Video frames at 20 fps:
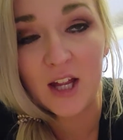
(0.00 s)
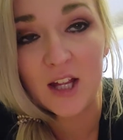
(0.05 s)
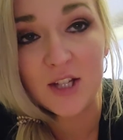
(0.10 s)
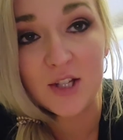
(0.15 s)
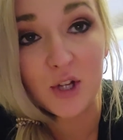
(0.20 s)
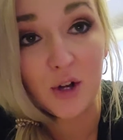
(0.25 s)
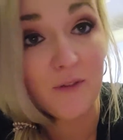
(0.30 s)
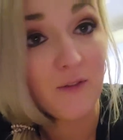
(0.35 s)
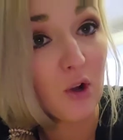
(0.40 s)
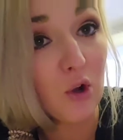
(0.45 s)

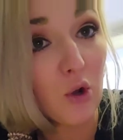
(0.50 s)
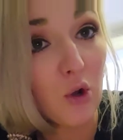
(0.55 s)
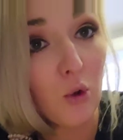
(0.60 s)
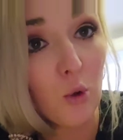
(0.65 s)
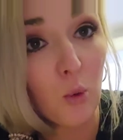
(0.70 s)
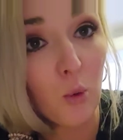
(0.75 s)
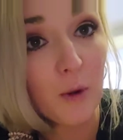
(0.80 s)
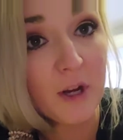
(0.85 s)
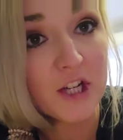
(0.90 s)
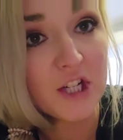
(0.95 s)

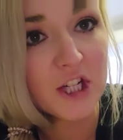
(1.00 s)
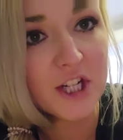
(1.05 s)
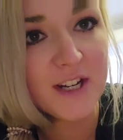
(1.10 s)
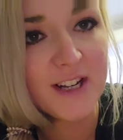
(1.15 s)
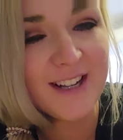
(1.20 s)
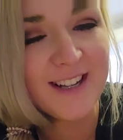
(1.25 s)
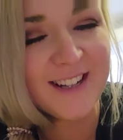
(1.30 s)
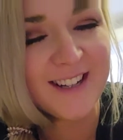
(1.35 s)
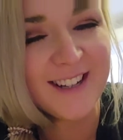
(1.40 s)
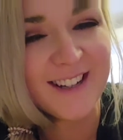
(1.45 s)
cervical region.
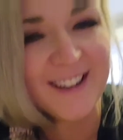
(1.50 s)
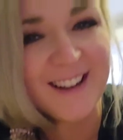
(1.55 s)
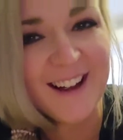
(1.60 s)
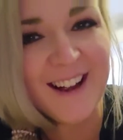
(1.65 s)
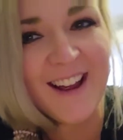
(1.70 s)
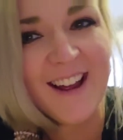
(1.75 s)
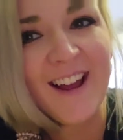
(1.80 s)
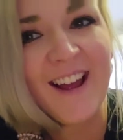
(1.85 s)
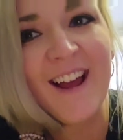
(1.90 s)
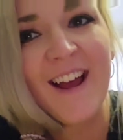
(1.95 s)

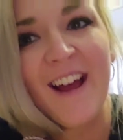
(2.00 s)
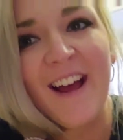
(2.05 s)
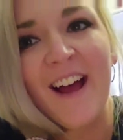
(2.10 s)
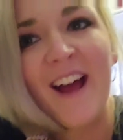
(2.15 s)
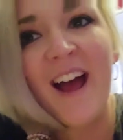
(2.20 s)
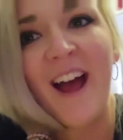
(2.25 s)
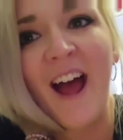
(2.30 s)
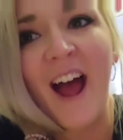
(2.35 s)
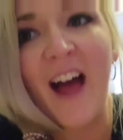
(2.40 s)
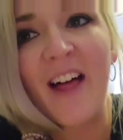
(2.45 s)

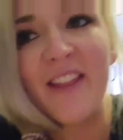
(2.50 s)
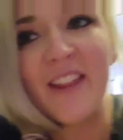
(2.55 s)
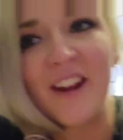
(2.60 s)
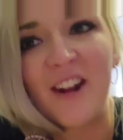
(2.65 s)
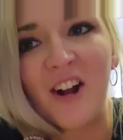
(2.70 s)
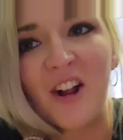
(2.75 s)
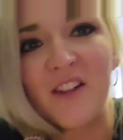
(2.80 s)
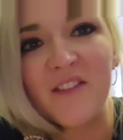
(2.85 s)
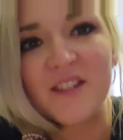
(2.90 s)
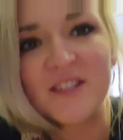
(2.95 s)
And
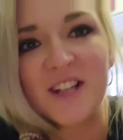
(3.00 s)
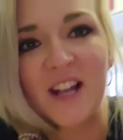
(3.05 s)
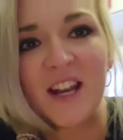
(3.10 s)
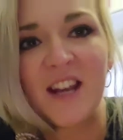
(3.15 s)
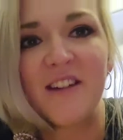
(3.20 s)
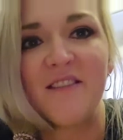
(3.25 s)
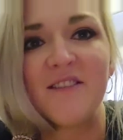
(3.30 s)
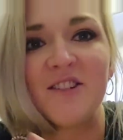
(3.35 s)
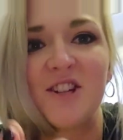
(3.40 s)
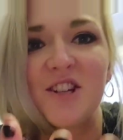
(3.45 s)
then all of a
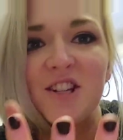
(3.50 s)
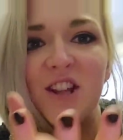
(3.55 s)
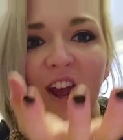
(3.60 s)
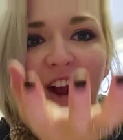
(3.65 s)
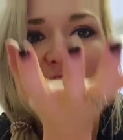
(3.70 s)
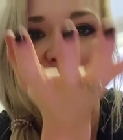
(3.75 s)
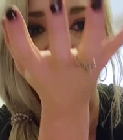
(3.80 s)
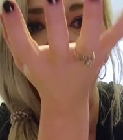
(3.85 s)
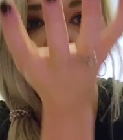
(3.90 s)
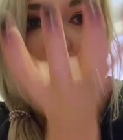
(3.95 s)
sudden it was just
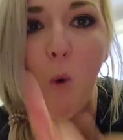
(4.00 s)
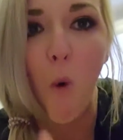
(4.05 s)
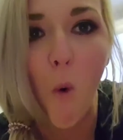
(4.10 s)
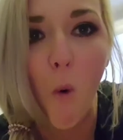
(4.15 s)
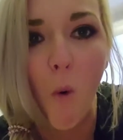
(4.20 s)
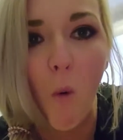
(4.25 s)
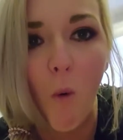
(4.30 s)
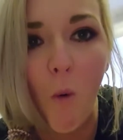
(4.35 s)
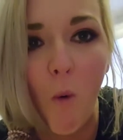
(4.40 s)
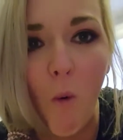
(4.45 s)
like a
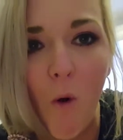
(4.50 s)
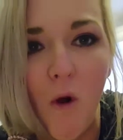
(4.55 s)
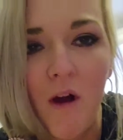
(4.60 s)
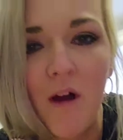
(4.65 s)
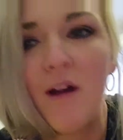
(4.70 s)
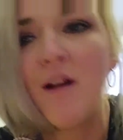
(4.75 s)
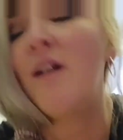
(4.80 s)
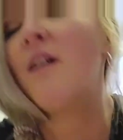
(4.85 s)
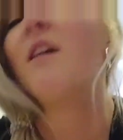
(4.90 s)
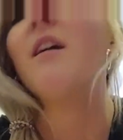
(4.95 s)
whoom.
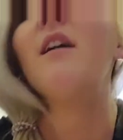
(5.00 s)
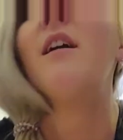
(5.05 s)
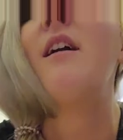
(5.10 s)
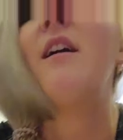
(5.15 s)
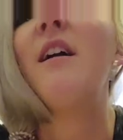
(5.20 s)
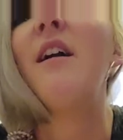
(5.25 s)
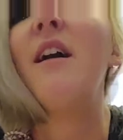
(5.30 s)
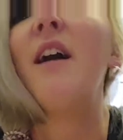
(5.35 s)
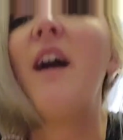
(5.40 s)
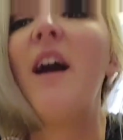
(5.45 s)

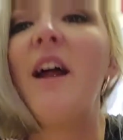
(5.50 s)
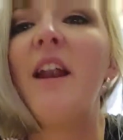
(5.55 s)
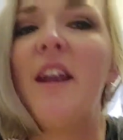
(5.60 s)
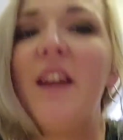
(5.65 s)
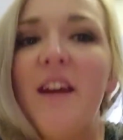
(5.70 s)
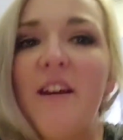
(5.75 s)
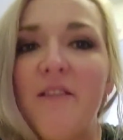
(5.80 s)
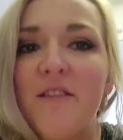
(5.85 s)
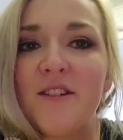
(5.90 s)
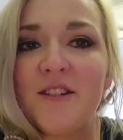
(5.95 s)
And
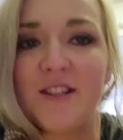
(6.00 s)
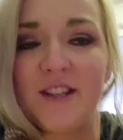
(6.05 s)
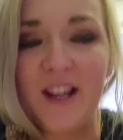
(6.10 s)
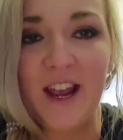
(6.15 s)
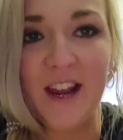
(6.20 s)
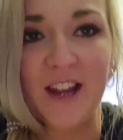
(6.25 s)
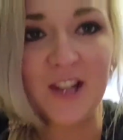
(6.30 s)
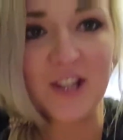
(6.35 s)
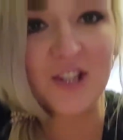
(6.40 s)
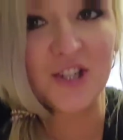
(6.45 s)
it was
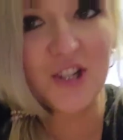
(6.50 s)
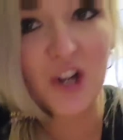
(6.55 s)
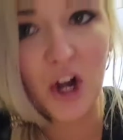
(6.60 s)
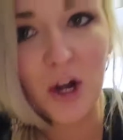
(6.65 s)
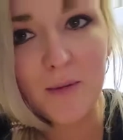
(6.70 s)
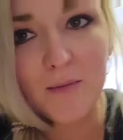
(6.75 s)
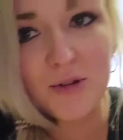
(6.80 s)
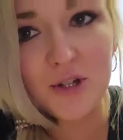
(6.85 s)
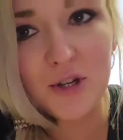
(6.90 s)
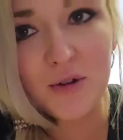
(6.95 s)
like a
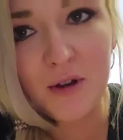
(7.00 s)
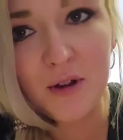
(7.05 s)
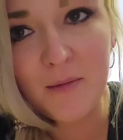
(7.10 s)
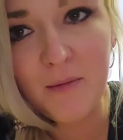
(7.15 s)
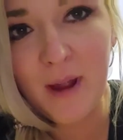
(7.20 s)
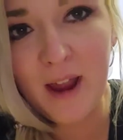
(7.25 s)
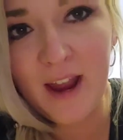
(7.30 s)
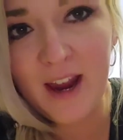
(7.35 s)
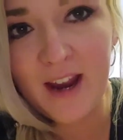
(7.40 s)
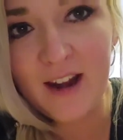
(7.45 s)
sharp
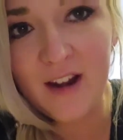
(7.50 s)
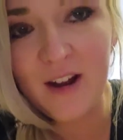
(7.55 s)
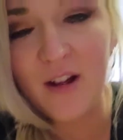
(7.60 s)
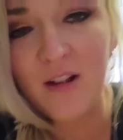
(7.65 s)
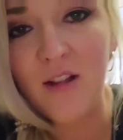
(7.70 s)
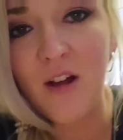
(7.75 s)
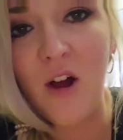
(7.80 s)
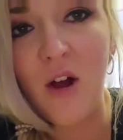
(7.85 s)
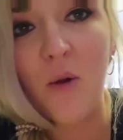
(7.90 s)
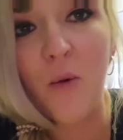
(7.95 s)
shooting pain
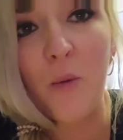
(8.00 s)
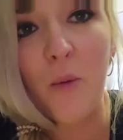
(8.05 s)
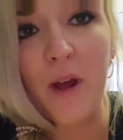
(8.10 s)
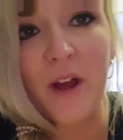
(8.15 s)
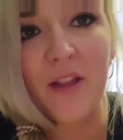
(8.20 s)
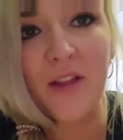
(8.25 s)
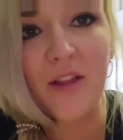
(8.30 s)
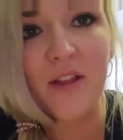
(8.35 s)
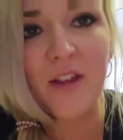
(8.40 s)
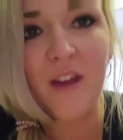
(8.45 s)
along
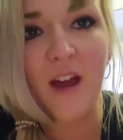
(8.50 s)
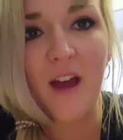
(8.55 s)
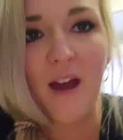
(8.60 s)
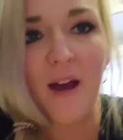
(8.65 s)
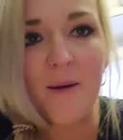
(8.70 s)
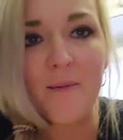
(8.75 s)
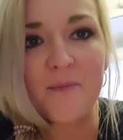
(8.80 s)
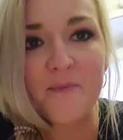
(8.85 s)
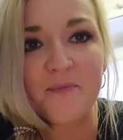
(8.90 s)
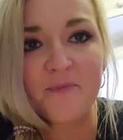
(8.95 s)
with,
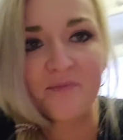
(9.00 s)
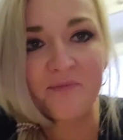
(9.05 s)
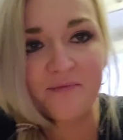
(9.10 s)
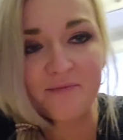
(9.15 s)
I